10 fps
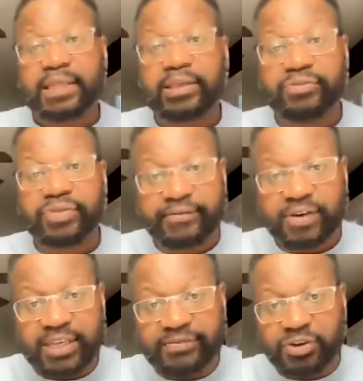He'll never
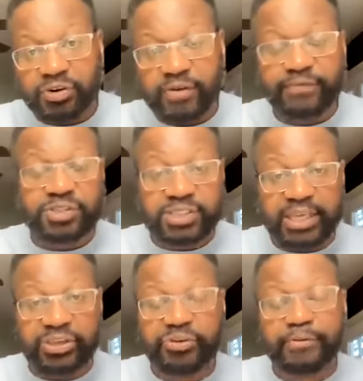leave you nor
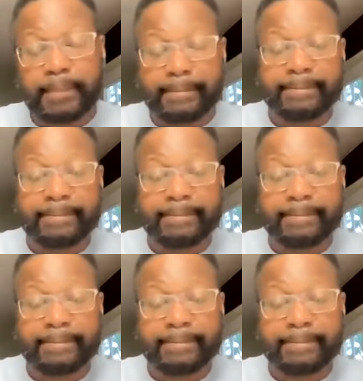forsake you.